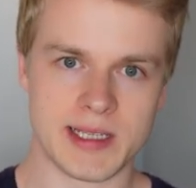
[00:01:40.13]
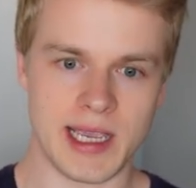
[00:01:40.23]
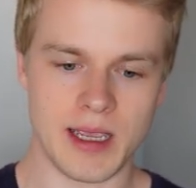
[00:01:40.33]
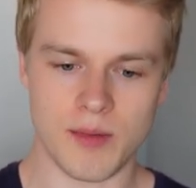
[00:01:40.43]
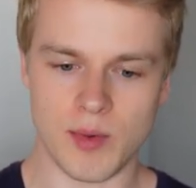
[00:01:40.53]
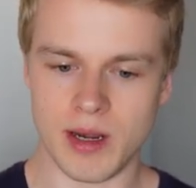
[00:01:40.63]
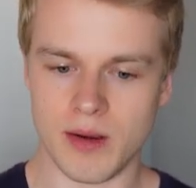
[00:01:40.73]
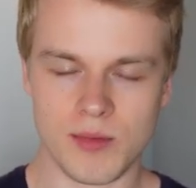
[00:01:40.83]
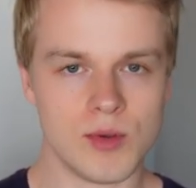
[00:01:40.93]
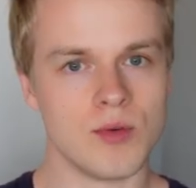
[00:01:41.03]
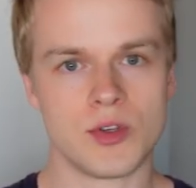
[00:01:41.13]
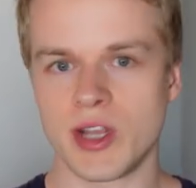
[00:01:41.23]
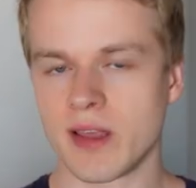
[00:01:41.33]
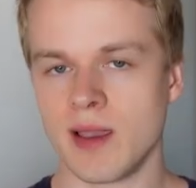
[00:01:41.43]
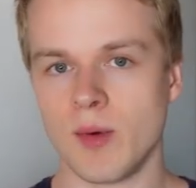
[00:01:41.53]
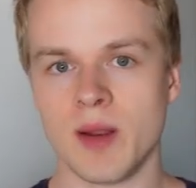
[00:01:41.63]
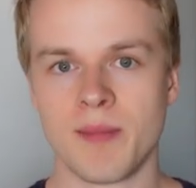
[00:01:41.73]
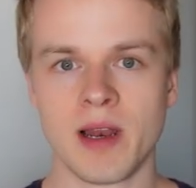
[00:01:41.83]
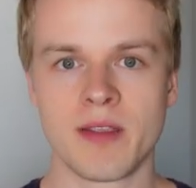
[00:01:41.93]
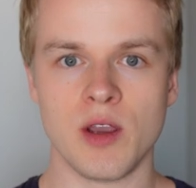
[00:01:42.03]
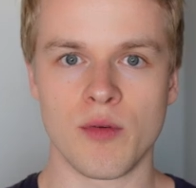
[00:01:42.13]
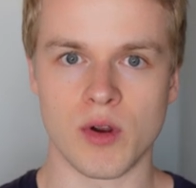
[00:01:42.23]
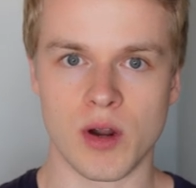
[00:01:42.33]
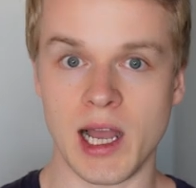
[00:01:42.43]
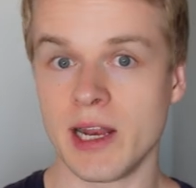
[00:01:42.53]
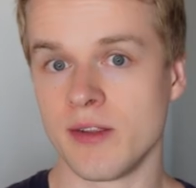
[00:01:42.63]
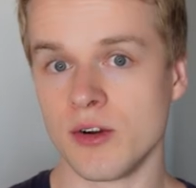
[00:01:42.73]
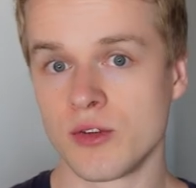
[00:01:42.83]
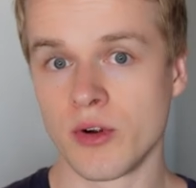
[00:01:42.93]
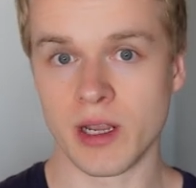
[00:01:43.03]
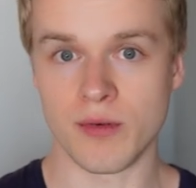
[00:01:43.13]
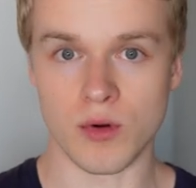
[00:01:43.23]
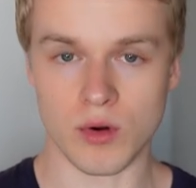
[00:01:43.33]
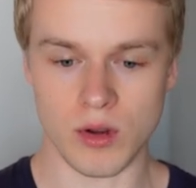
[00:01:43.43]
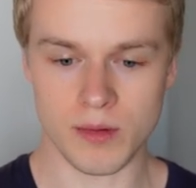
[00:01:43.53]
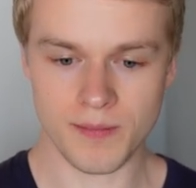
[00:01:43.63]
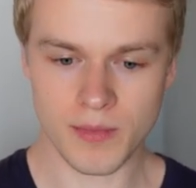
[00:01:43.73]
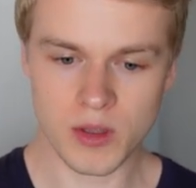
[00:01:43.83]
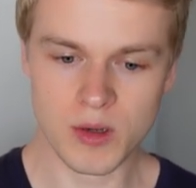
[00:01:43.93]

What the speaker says: say when you check the availability of your calendar during a phone call,